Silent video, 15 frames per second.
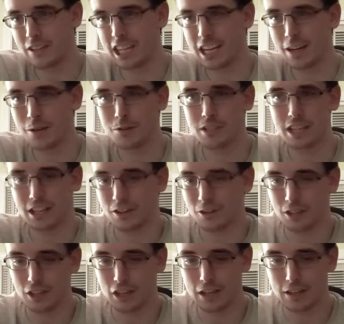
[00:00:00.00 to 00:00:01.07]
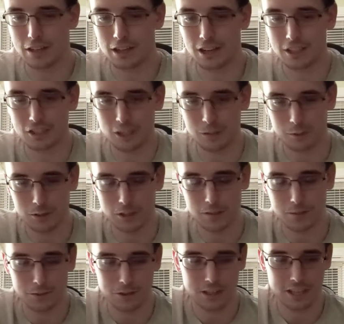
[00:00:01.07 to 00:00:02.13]
like I was saying earlier, I conjured up a
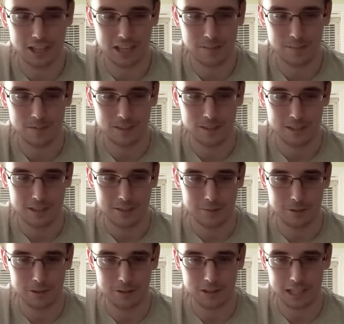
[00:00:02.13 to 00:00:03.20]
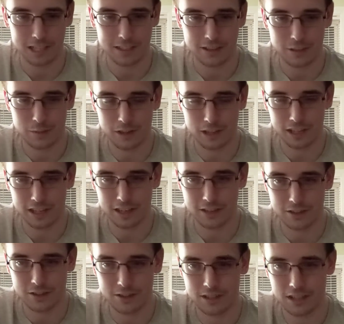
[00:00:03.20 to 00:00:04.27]
love with the game with like some of the
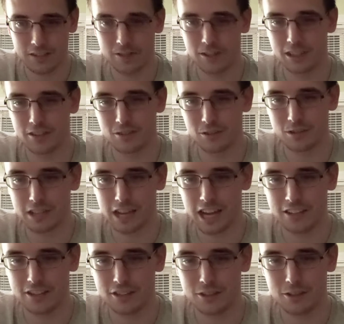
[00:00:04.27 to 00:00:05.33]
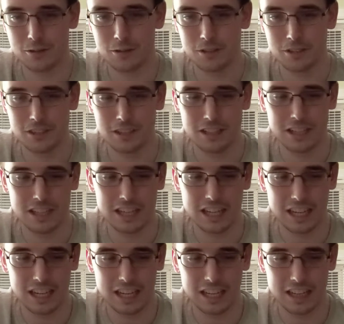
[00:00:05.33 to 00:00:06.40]
characters that I really grew attached to,
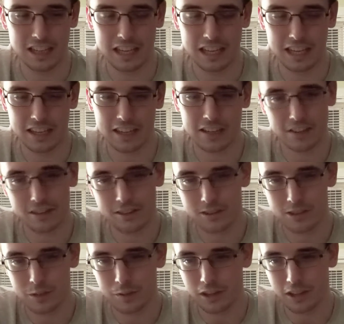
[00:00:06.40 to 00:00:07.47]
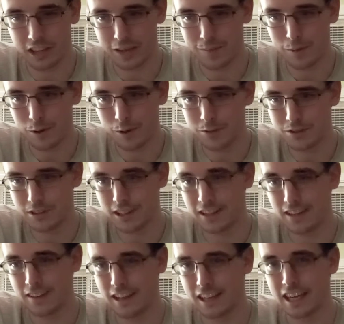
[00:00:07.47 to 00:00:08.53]
and like some of the game modes
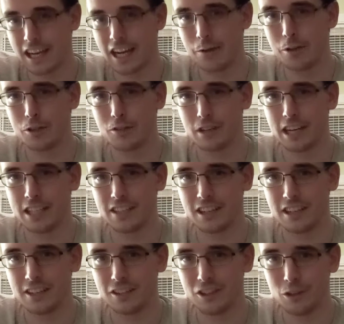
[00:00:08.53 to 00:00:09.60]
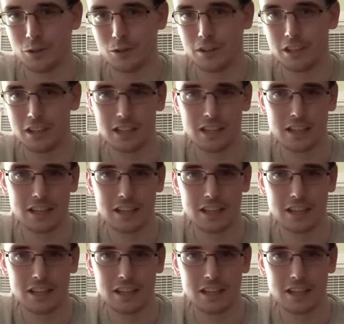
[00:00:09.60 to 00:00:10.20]
that like I would grind on alone